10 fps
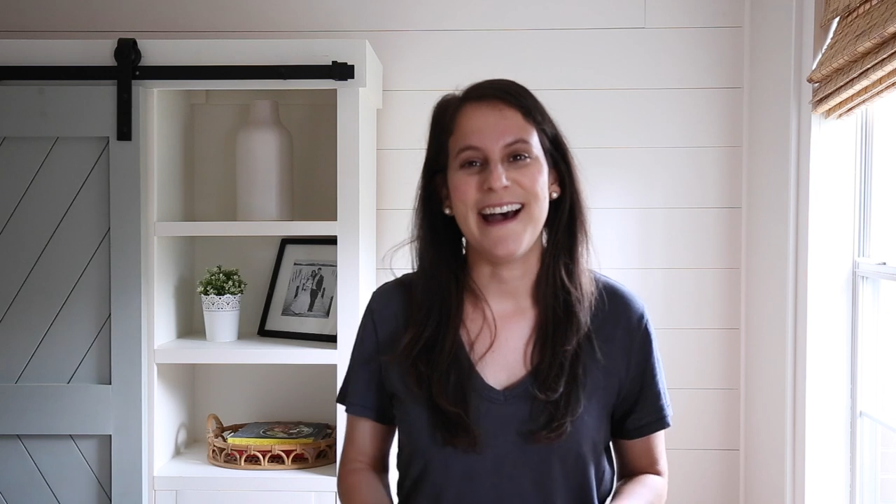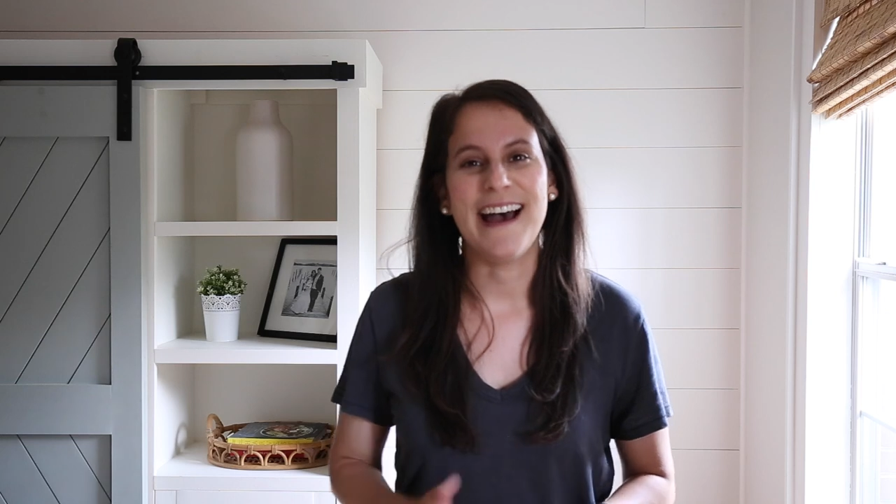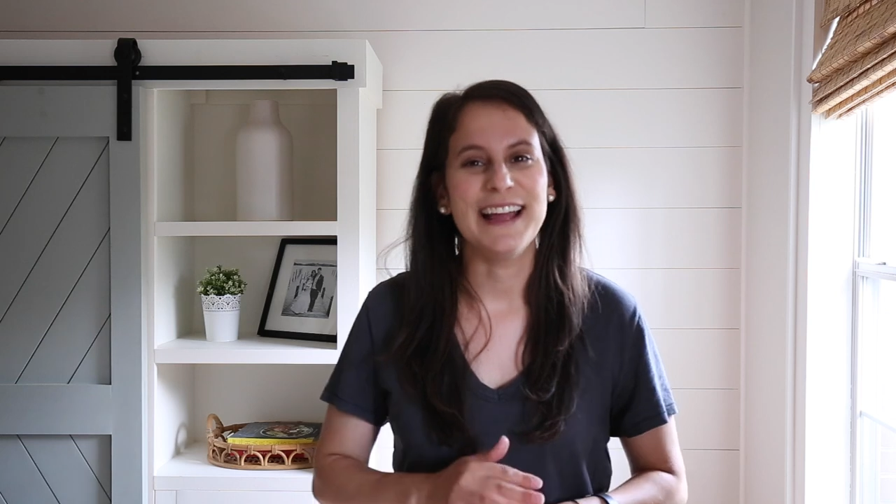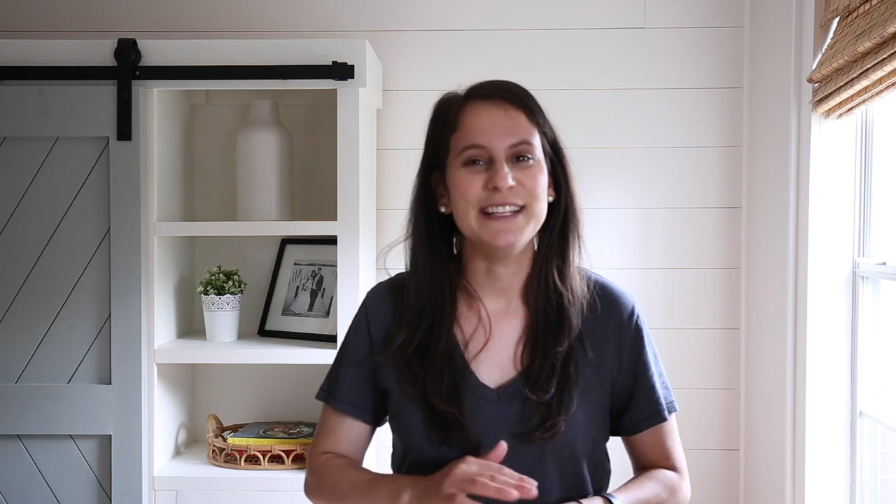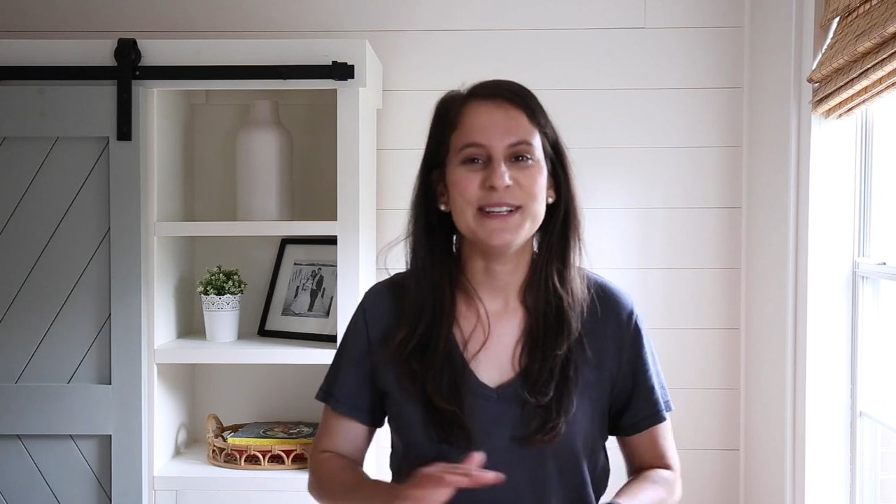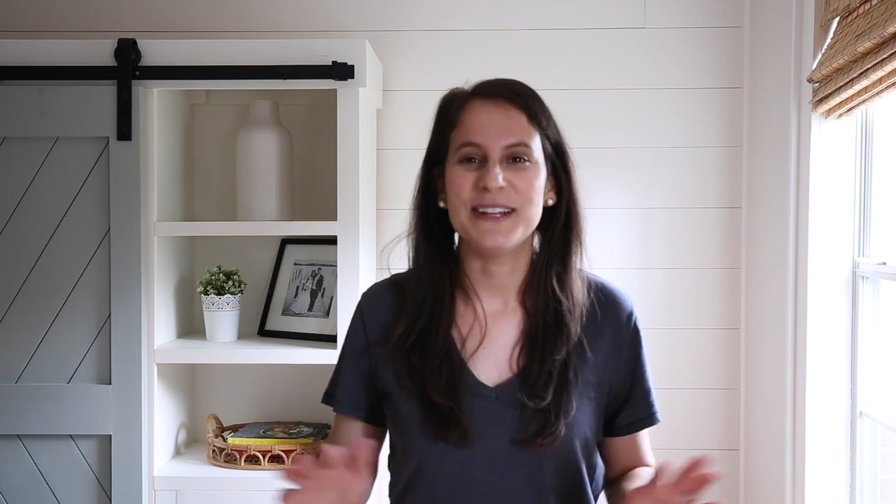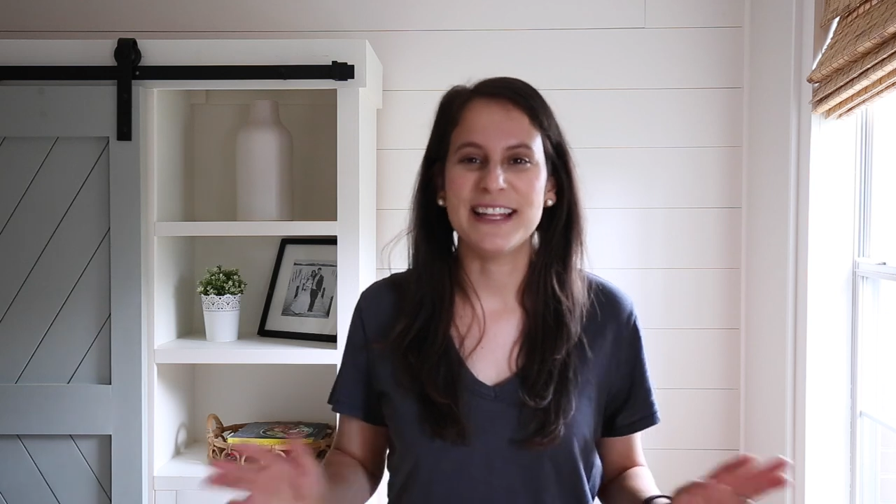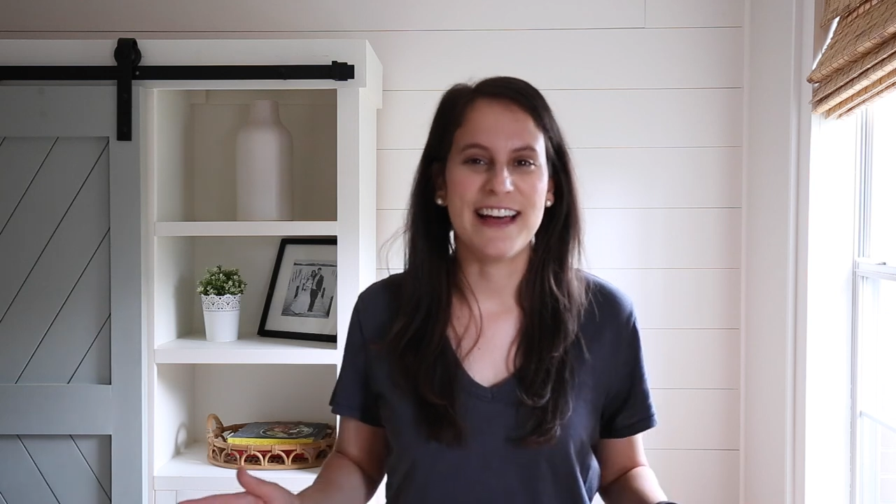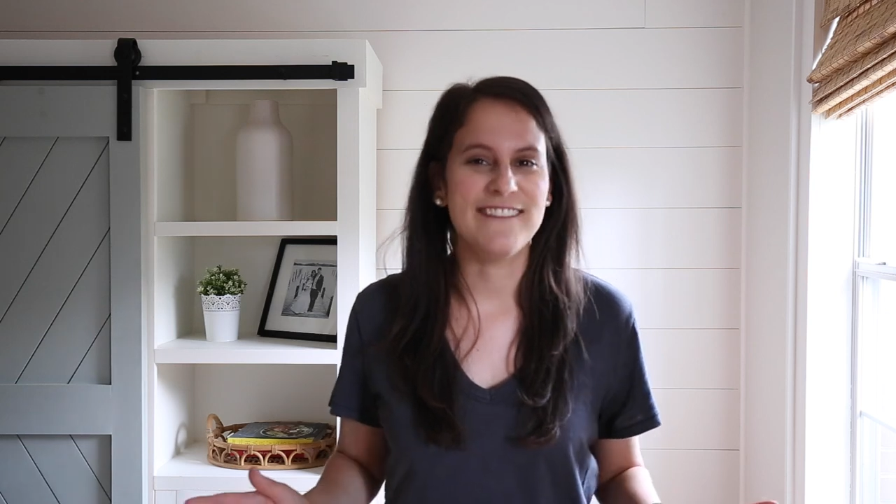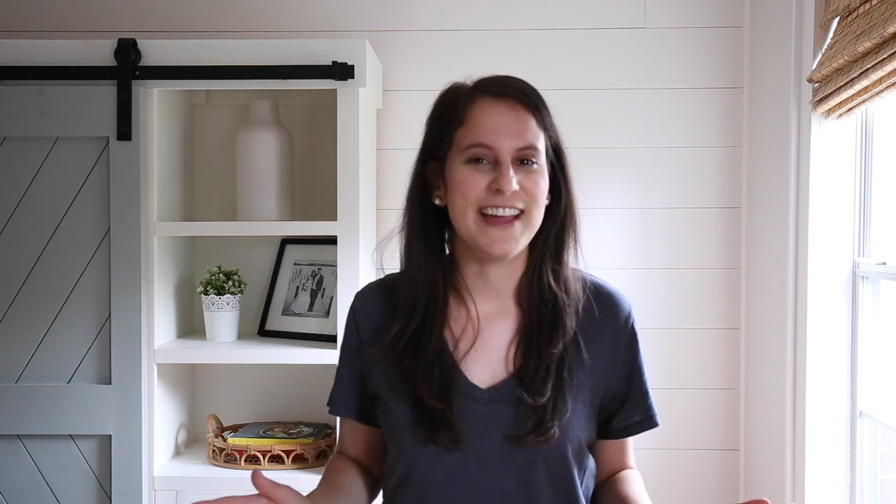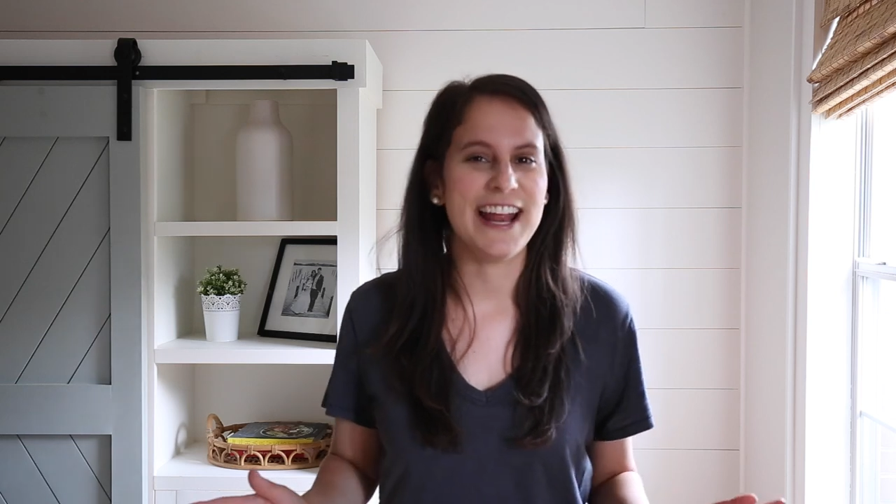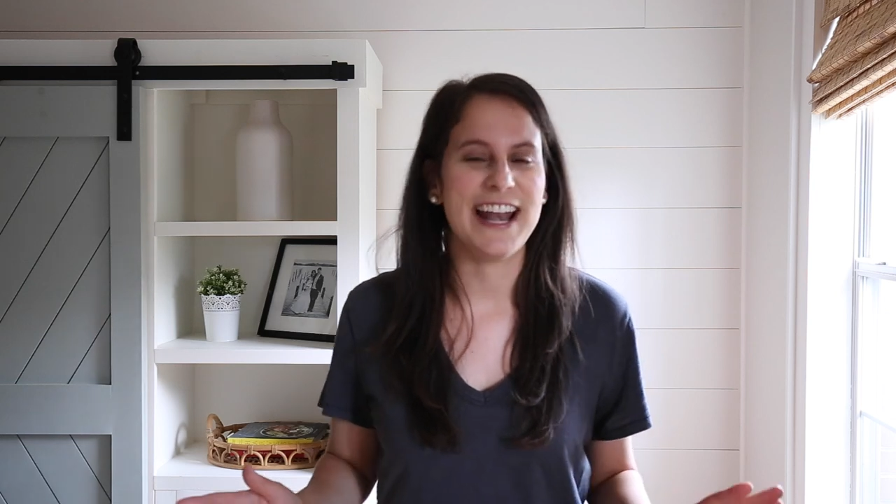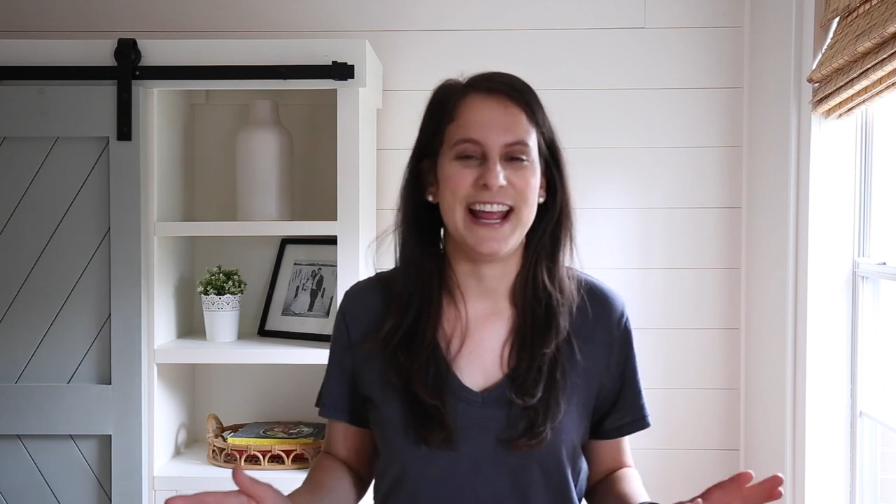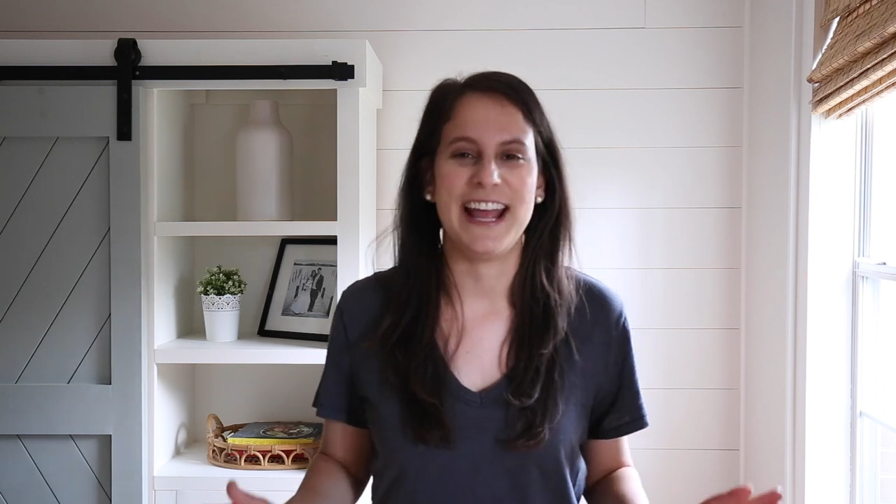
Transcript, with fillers: I totally love it,